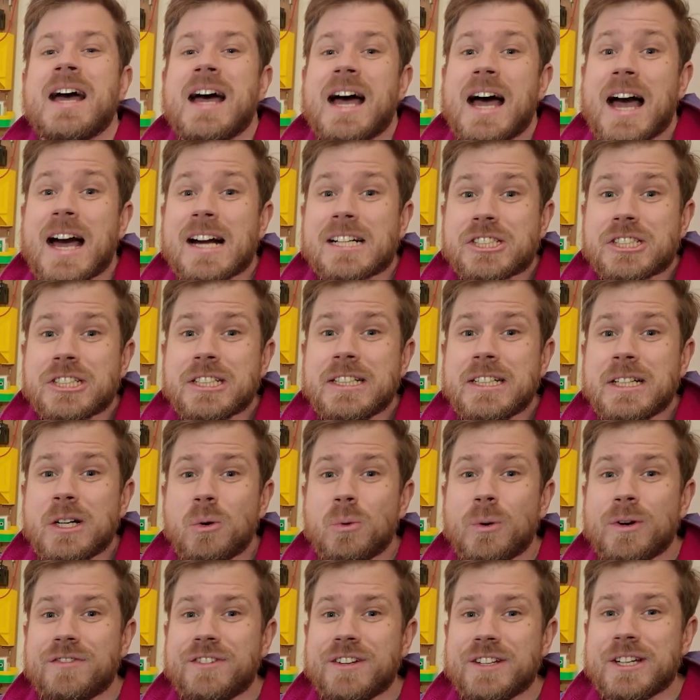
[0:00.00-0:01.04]
Actually,
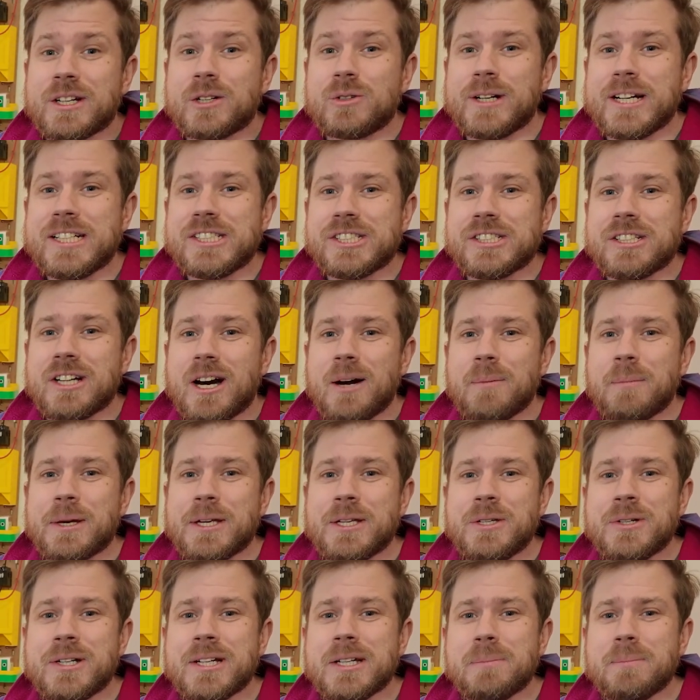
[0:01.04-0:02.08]
with Integration Hub,
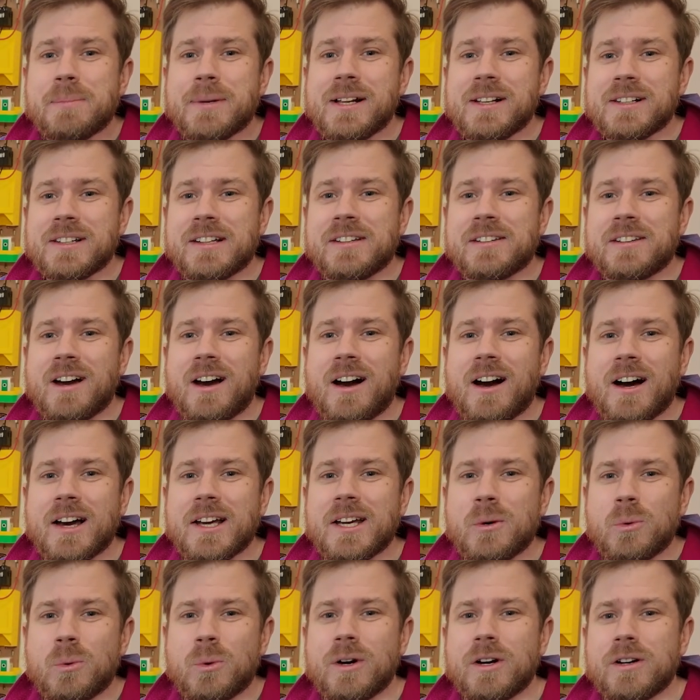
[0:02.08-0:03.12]
you can build
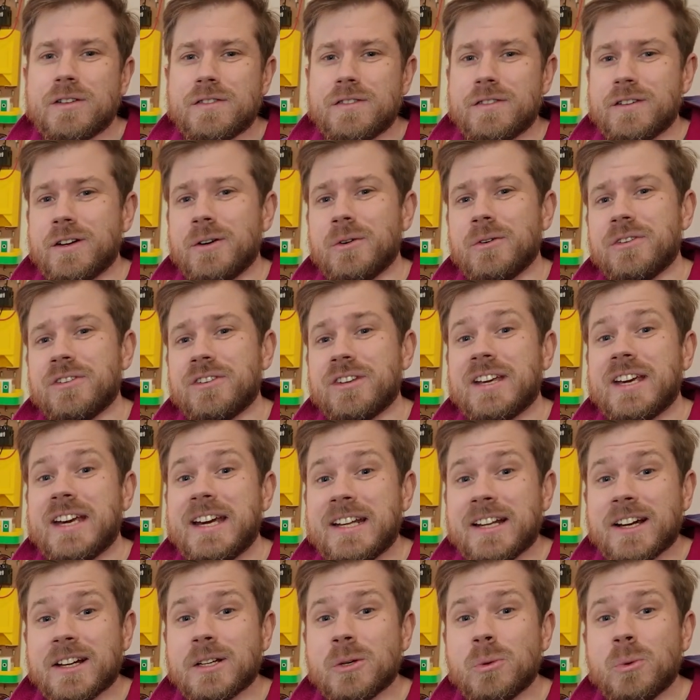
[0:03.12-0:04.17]
entire workflows.
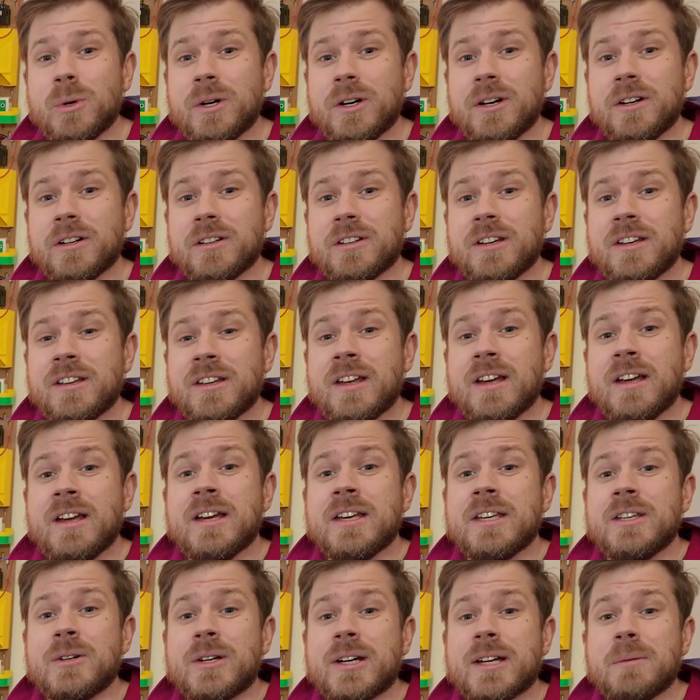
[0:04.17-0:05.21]
In other words,
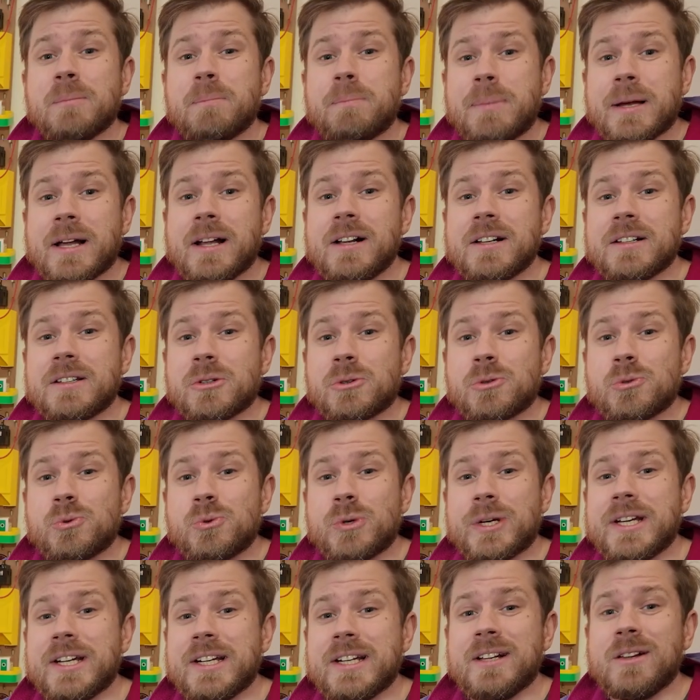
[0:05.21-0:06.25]
you can build
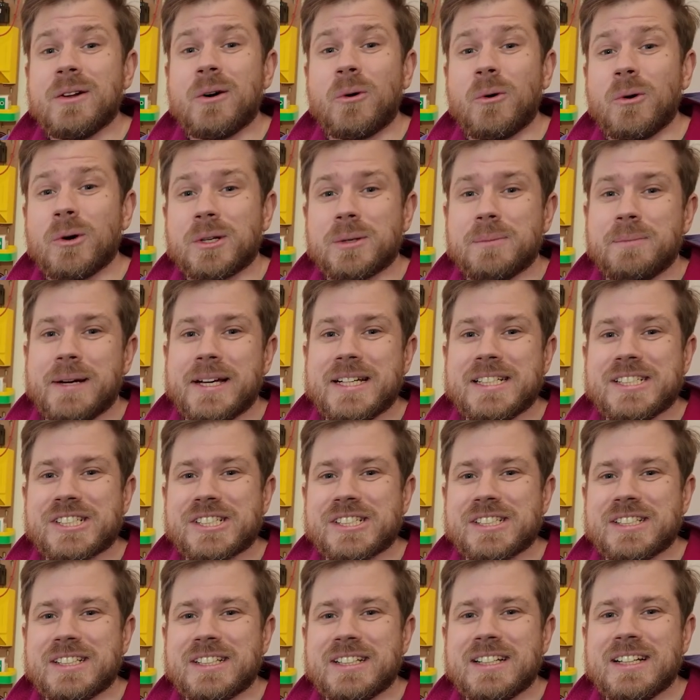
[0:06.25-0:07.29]
real
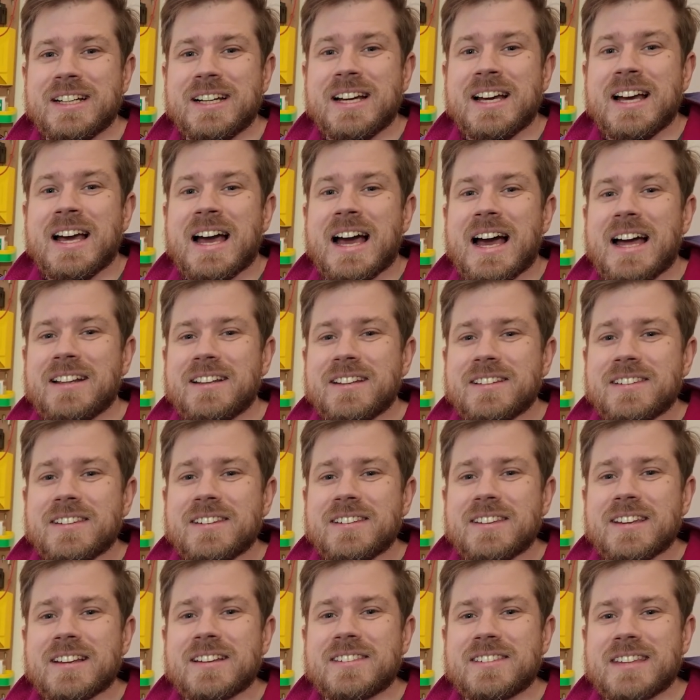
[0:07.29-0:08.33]
automation. And this
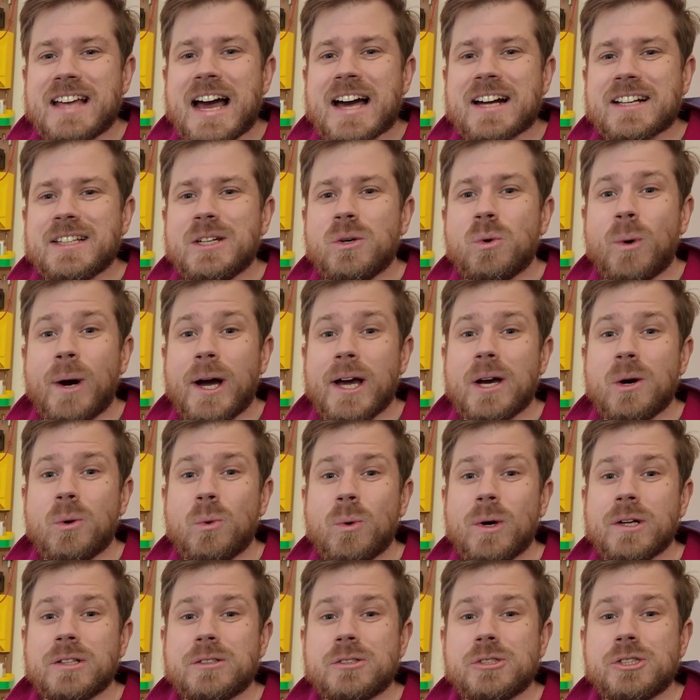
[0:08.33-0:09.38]
is exactly why I
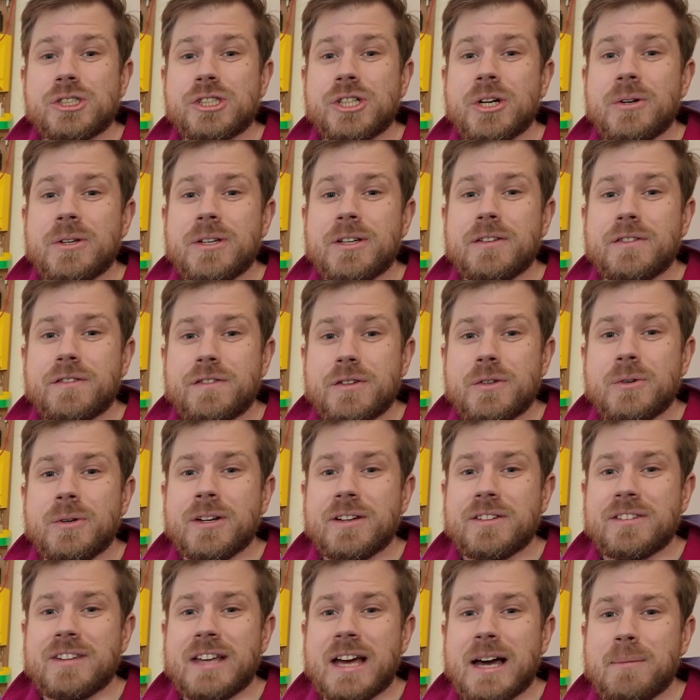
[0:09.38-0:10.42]
want to show you a few
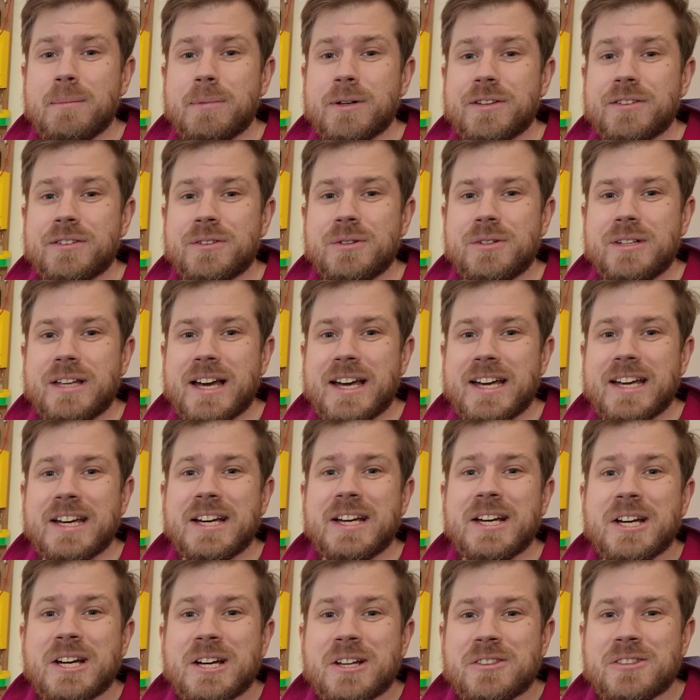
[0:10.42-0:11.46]
examples today.
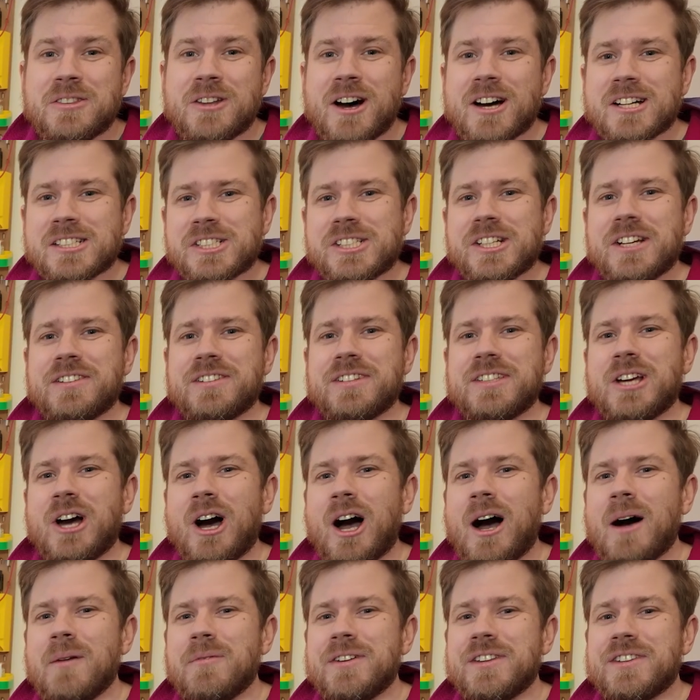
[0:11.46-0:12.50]
Not just the
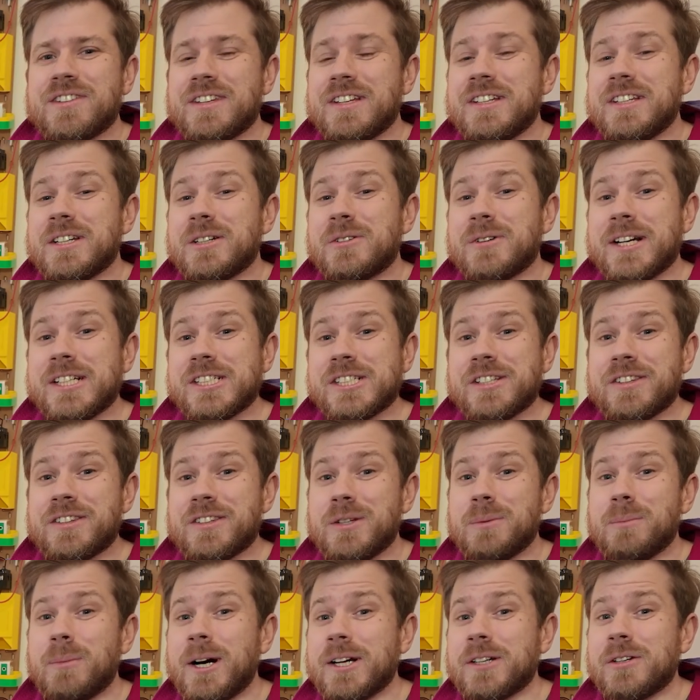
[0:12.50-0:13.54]
obvious integrations
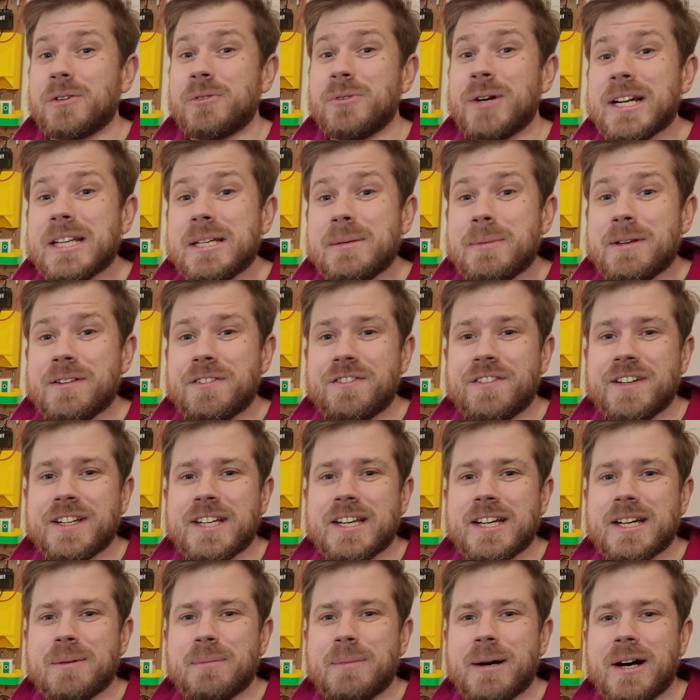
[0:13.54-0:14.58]
you might already be
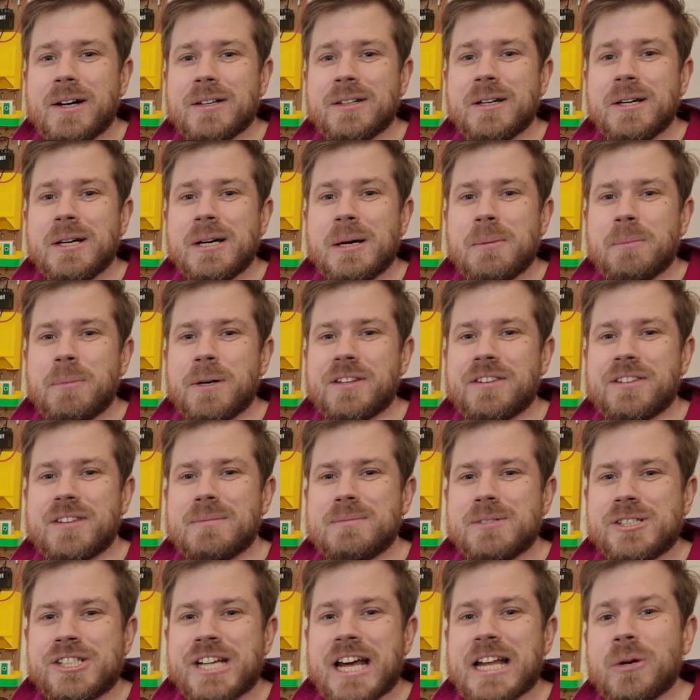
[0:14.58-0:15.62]
thinking about, but
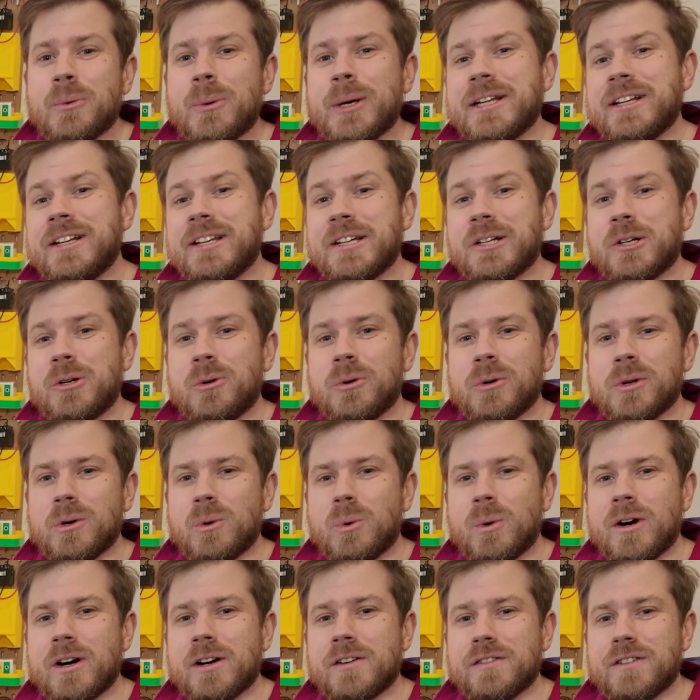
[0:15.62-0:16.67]
some genuinely cool
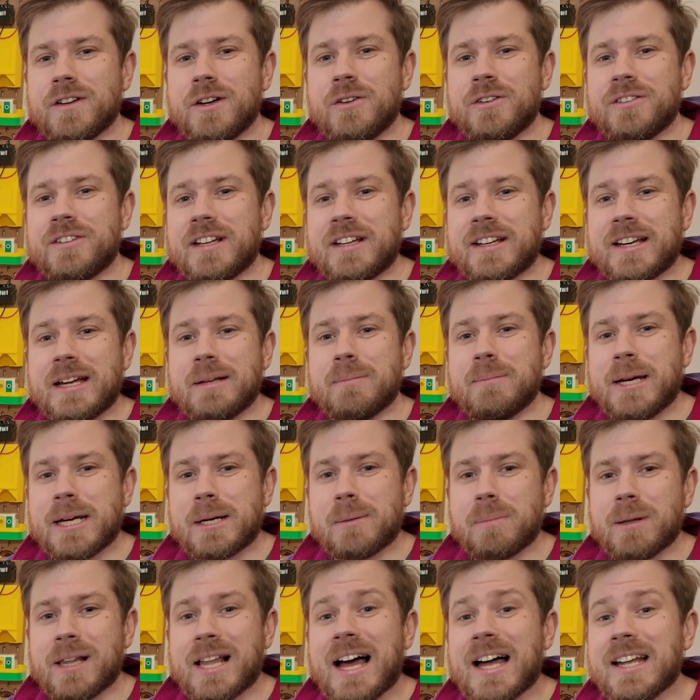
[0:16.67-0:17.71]
workflows that can
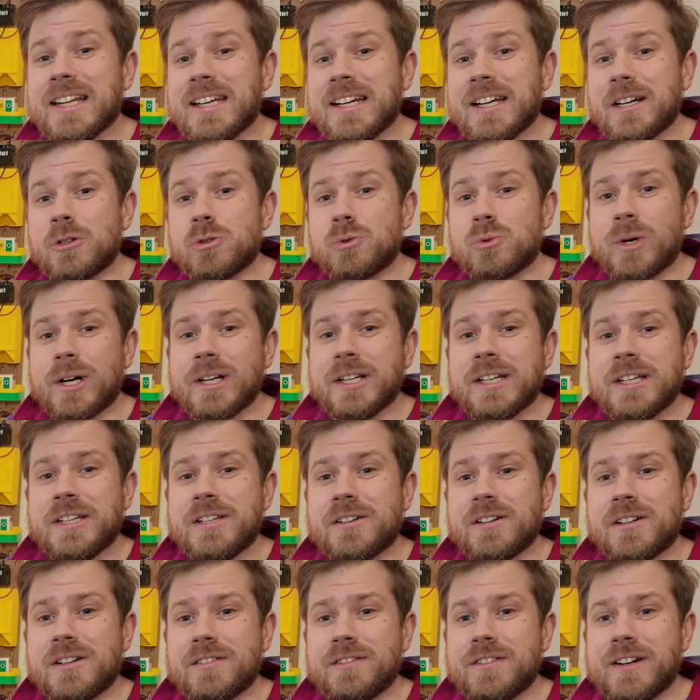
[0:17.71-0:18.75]
make planning and running
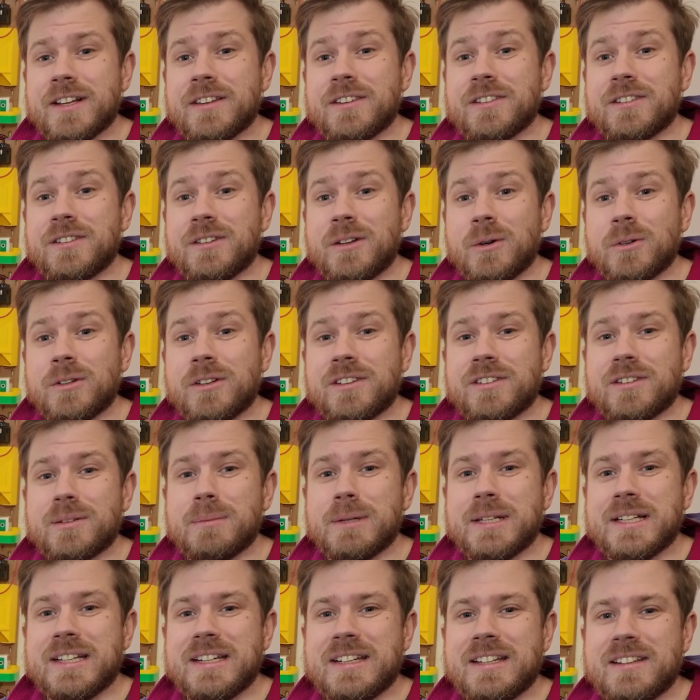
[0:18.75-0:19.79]
your events
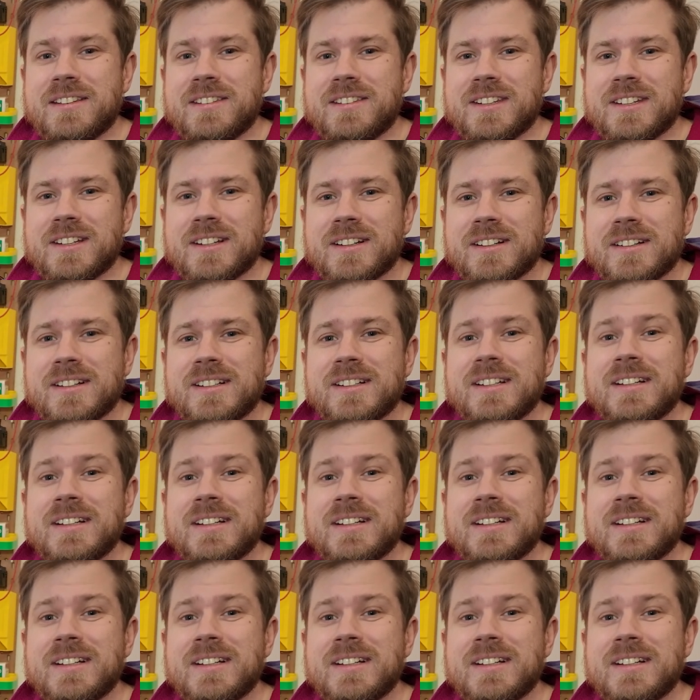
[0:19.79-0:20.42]
noticeably easier.